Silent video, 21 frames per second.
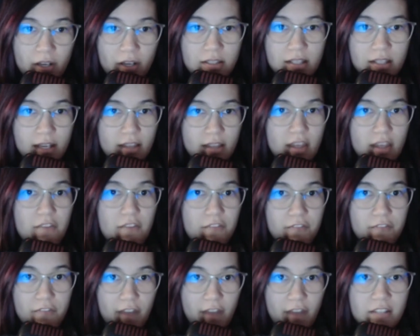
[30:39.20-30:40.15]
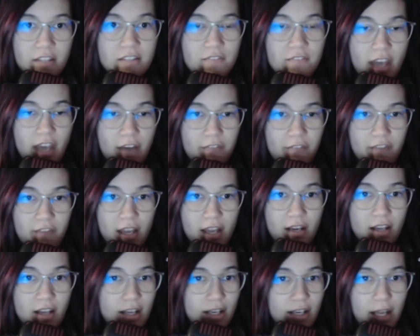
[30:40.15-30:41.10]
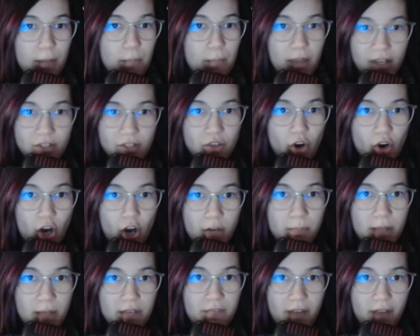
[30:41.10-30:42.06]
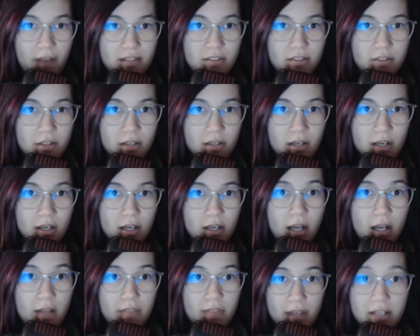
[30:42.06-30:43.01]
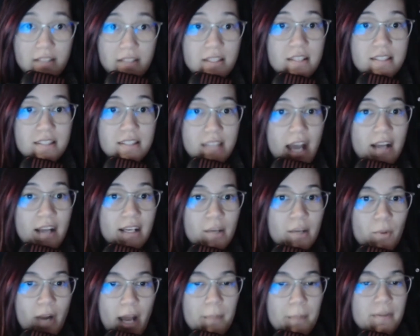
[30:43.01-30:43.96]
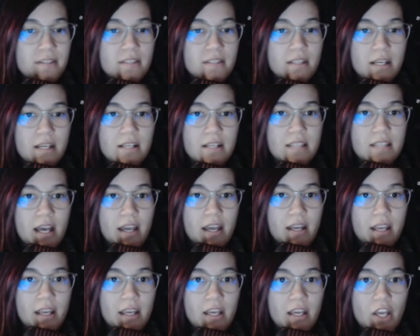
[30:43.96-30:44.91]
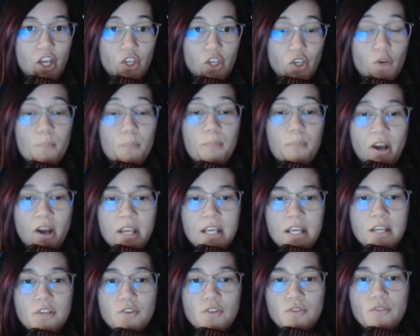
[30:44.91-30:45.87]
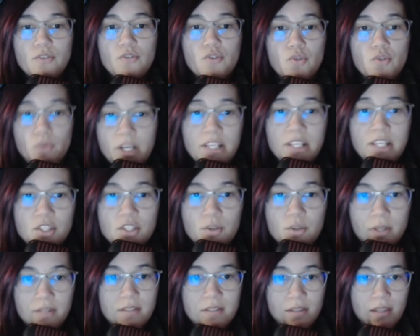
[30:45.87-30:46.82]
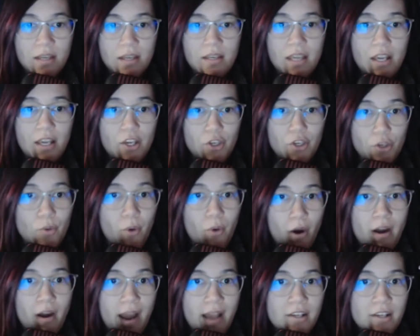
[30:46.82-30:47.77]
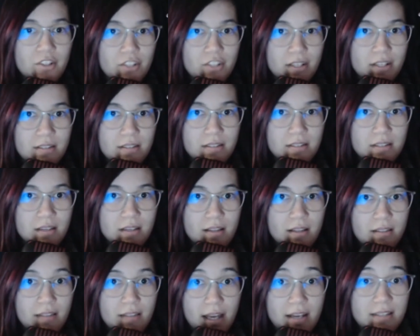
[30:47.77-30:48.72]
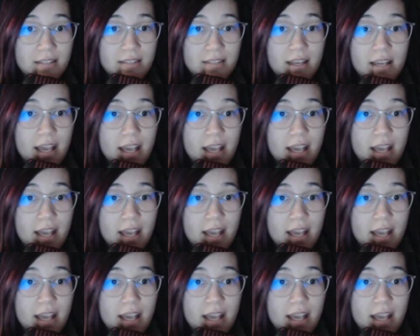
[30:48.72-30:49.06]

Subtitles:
like the effects of caffeine, it like makes your heart beat faster. That is exactly what happens in anxiety. Your body tricks you into thinking you are anxious. That is like a